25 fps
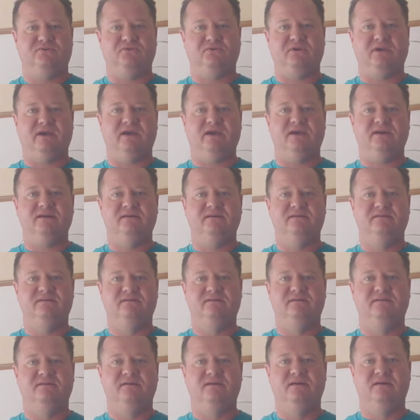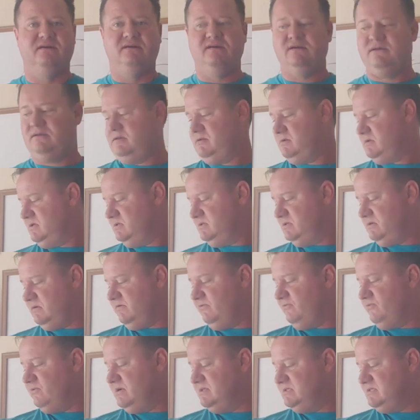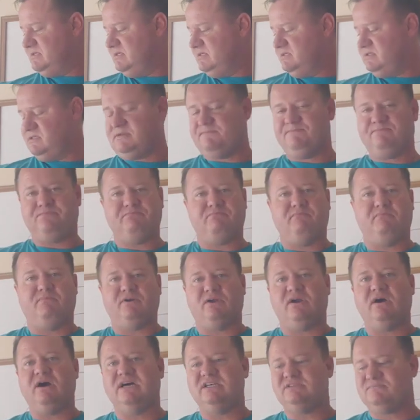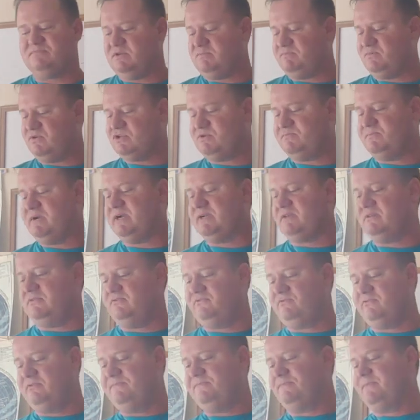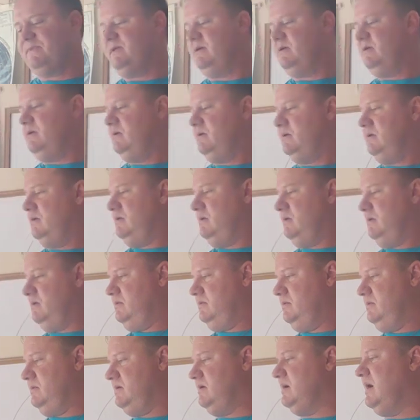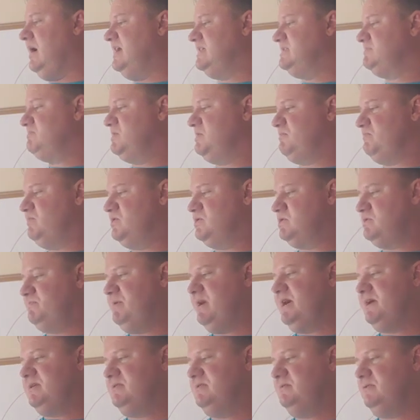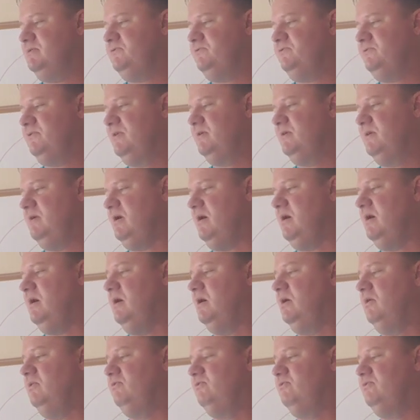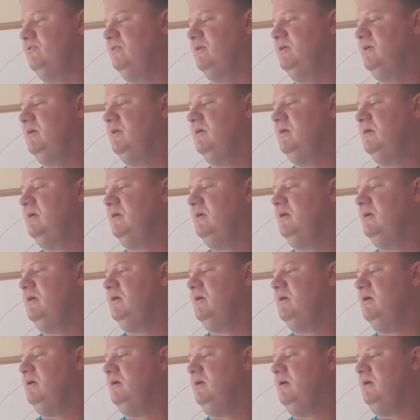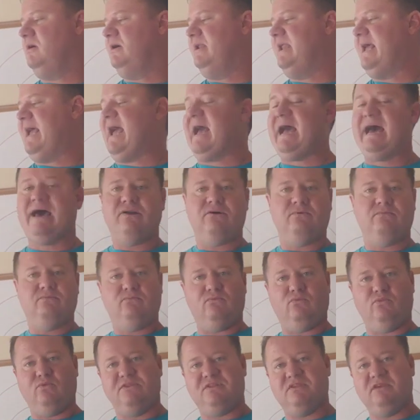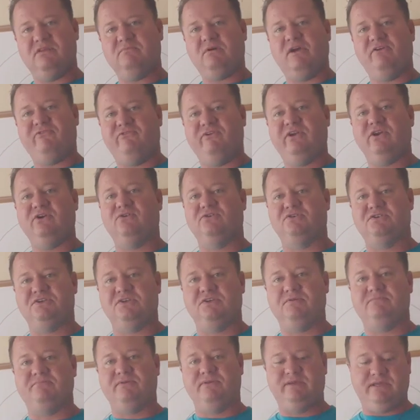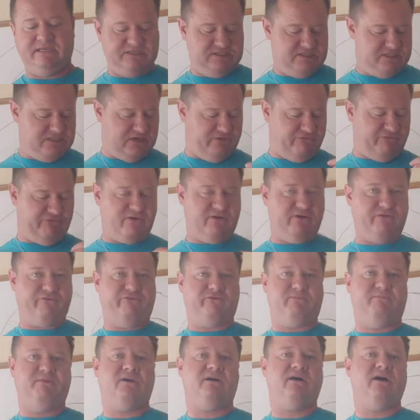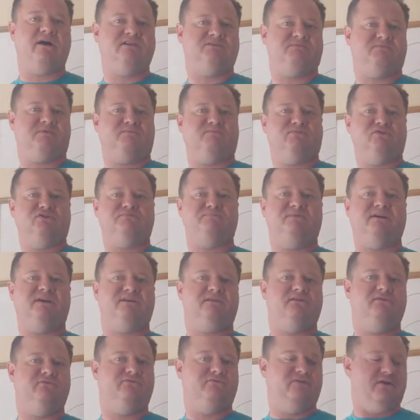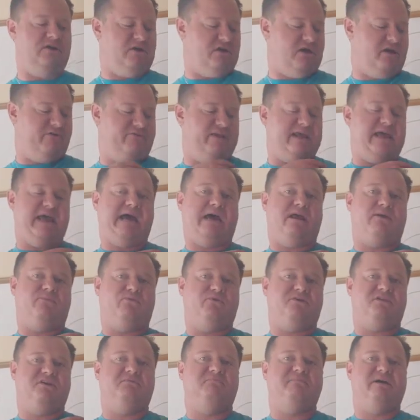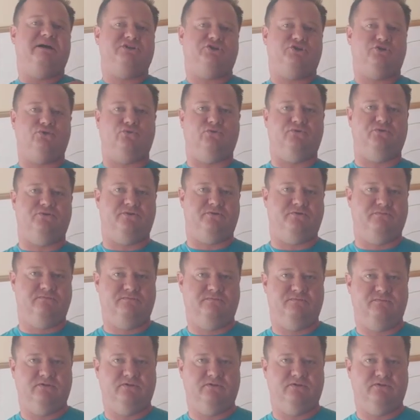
Okay, so for instance, cosmic perspective. The cosmic perspective of an atom within my fingertip is different from the cosmic perspective of an atom within my shoulder.